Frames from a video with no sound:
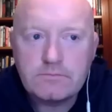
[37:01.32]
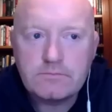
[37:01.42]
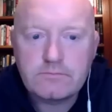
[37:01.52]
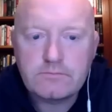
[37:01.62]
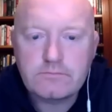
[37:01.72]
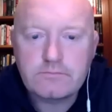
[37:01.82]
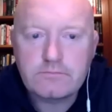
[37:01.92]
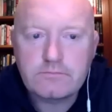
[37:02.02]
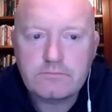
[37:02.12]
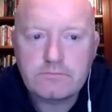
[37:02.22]

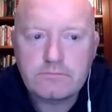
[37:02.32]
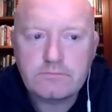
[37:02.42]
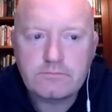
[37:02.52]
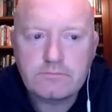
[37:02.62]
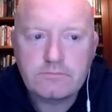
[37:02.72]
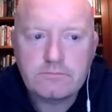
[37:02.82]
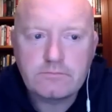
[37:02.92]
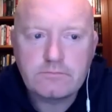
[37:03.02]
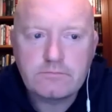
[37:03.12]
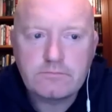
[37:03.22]

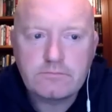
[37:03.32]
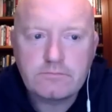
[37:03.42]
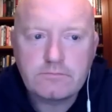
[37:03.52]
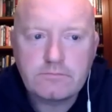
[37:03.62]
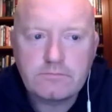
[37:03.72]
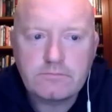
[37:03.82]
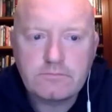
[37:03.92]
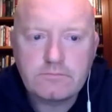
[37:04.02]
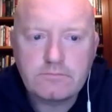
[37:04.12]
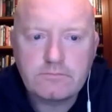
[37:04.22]

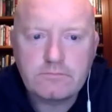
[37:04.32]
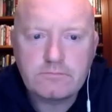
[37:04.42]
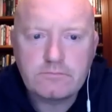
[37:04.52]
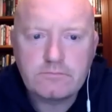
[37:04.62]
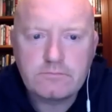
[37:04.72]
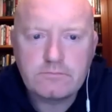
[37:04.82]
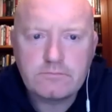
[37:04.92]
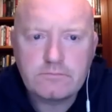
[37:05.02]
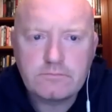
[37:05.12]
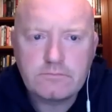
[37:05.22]

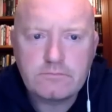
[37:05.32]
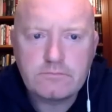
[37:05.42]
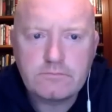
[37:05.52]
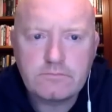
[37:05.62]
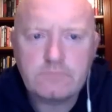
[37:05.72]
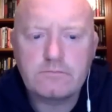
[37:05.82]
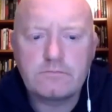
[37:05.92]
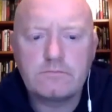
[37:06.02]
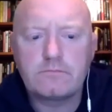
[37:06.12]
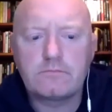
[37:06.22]

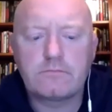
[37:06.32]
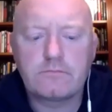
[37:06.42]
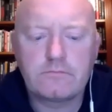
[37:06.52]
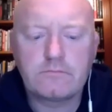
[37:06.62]
(not speaking)